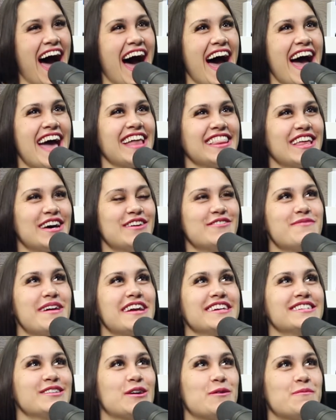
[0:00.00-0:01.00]
I love
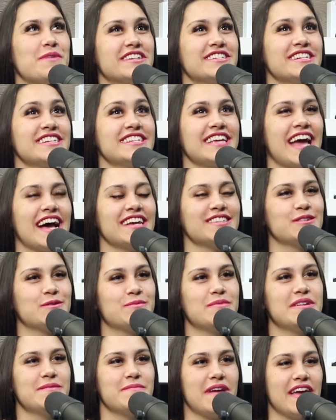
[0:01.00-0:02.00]
Meg so much. And yeah, so
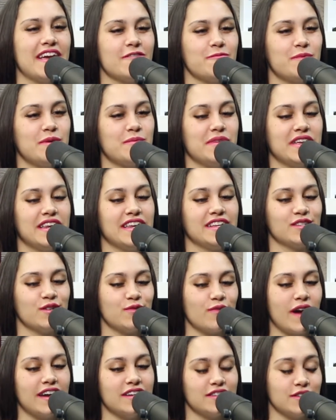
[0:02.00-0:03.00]
me and Meg have been meaning to
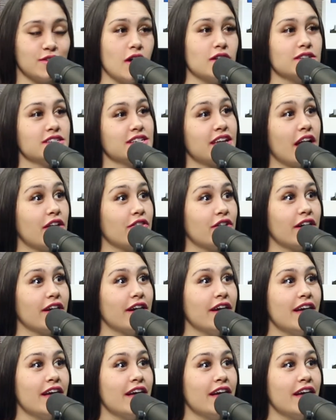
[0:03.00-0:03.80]
write a song together.